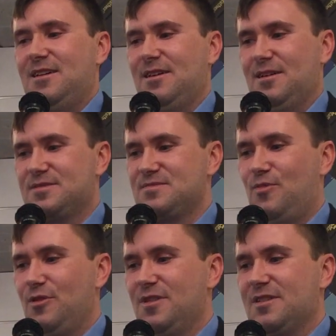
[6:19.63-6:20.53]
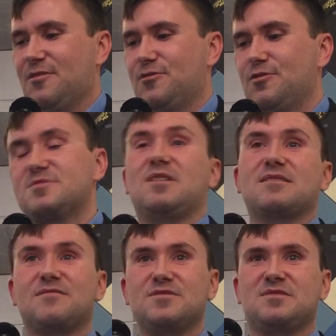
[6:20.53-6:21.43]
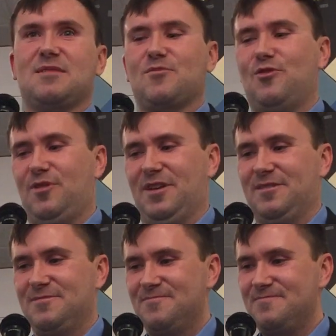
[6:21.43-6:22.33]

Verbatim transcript: Uh, it's more like they're two sides of the same coin.